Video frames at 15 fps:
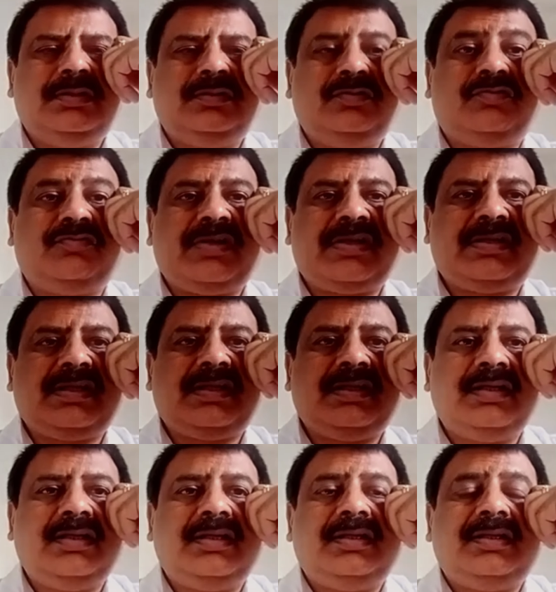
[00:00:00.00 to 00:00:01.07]
to question.
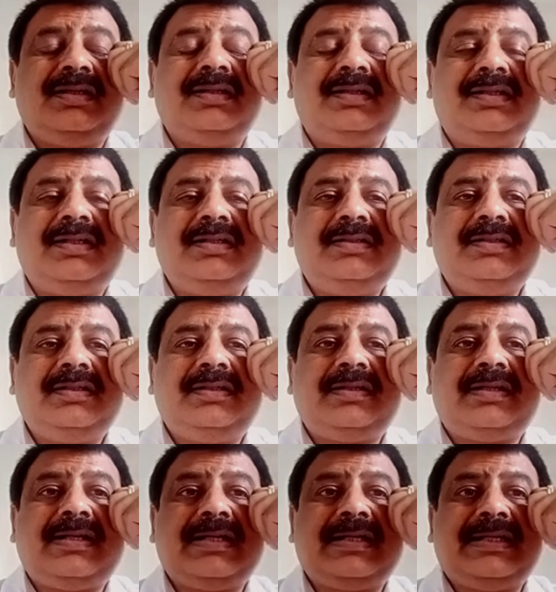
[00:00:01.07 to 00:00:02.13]

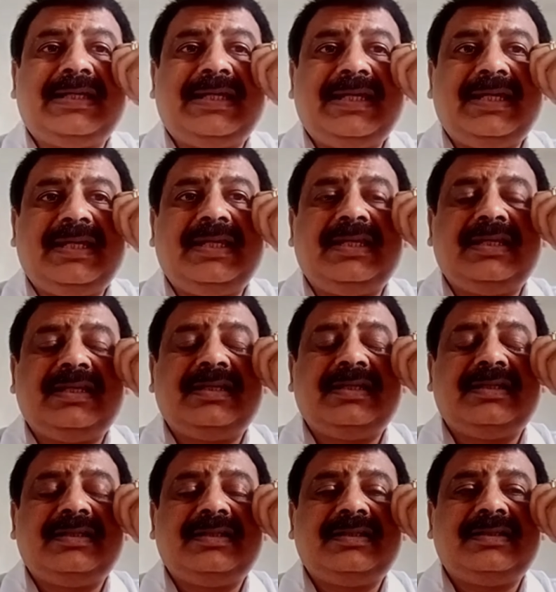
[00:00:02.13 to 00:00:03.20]
Culture again
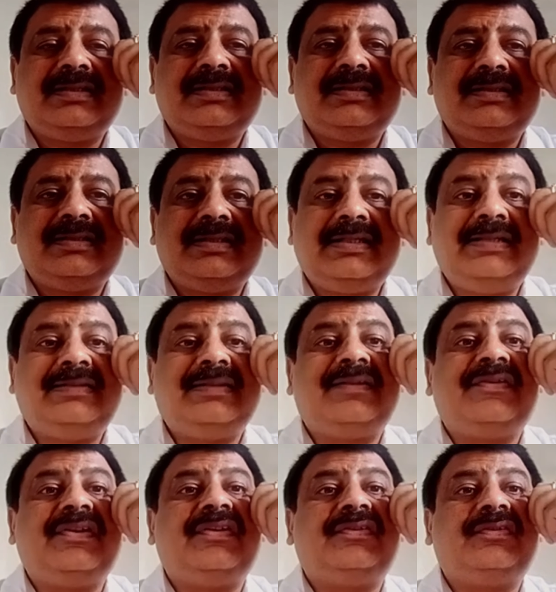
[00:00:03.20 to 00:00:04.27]
is a
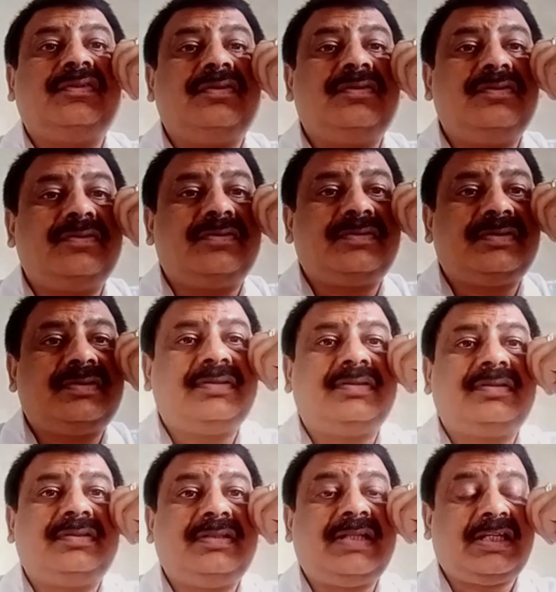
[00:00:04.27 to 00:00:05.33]
resource
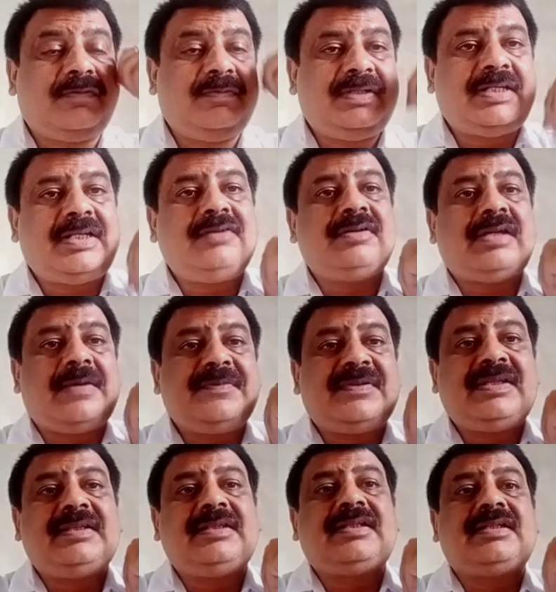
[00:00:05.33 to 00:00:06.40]
Let me tell you, I am
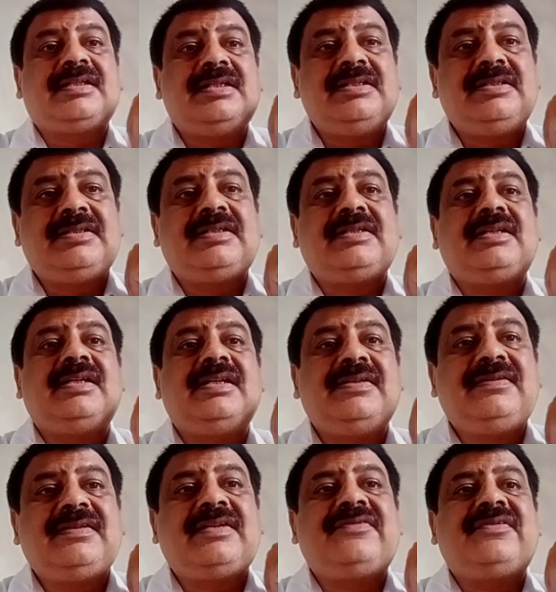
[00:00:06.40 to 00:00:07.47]
saying that culture
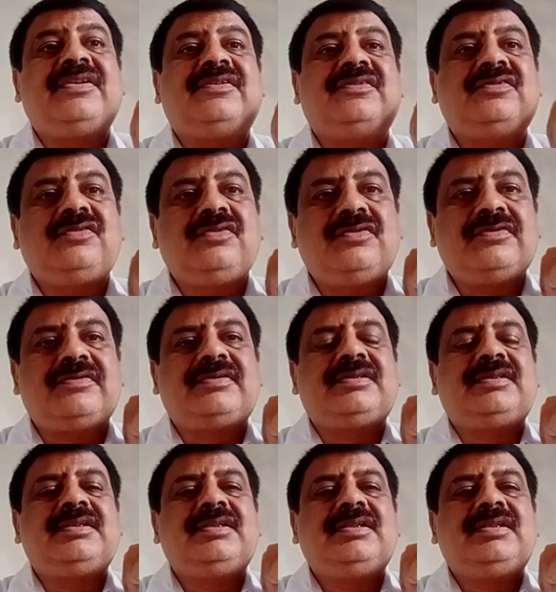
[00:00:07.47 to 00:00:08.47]
is a resource